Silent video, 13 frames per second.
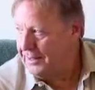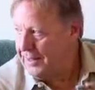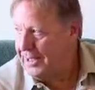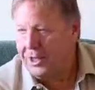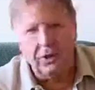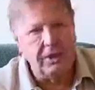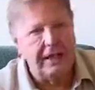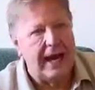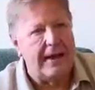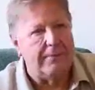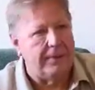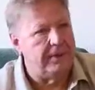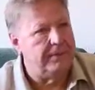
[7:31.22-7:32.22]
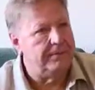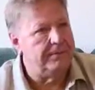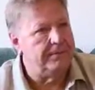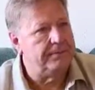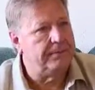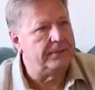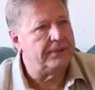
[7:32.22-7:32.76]
that it couldn't happen.
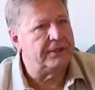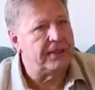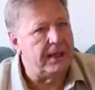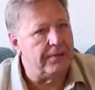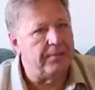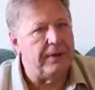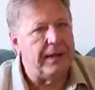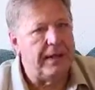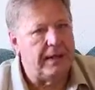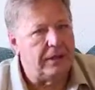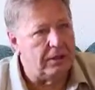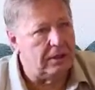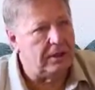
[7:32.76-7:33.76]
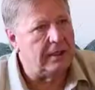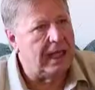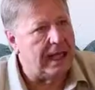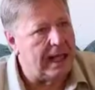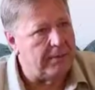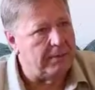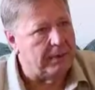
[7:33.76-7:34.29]
Something couldn't
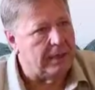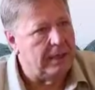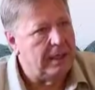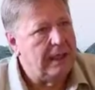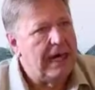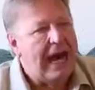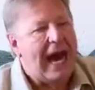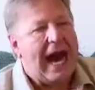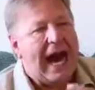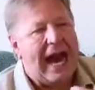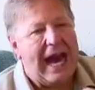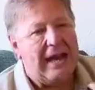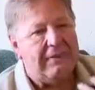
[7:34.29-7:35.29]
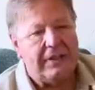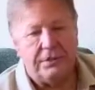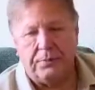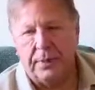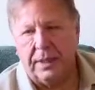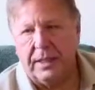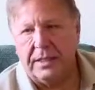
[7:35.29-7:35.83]
happen. I have
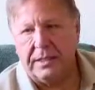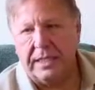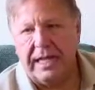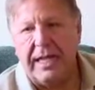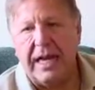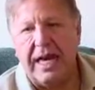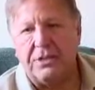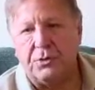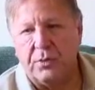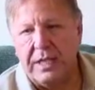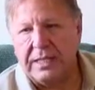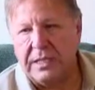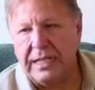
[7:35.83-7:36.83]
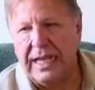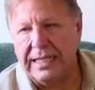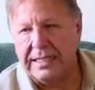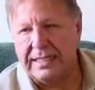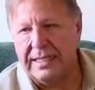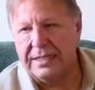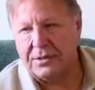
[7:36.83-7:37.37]
experienced, as recently
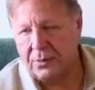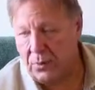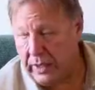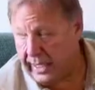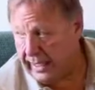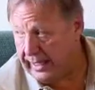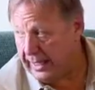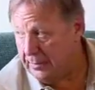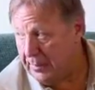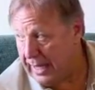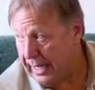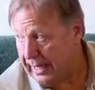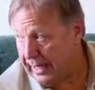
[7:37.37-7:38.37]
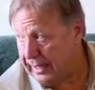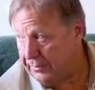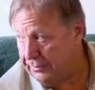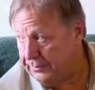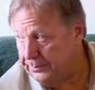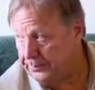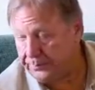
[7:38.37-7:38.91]
as this week in my
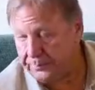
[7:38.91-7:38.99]
life,